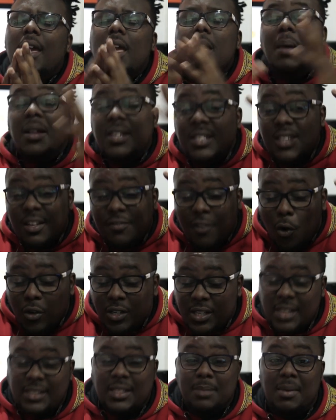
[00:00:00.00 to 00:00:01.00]
Imagine if I
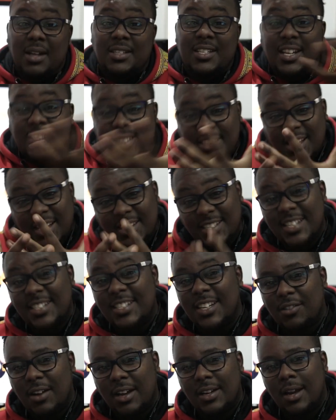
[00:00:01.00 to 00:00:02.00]
would just imagine and start
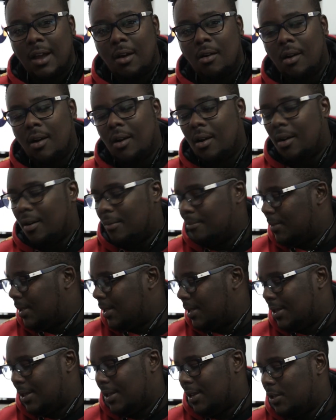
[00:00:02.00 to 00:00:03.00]
eating right now. Oh
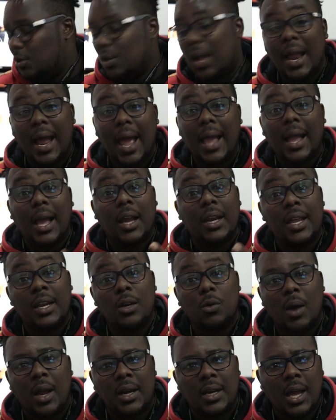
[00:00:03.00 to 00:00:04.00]
man, I can
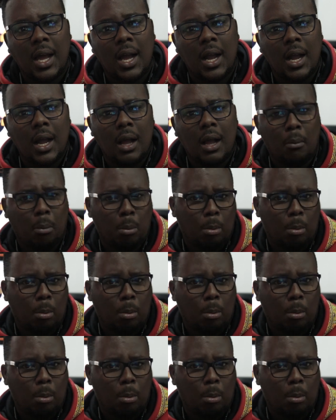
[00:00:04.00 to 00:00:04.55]
end world hunger.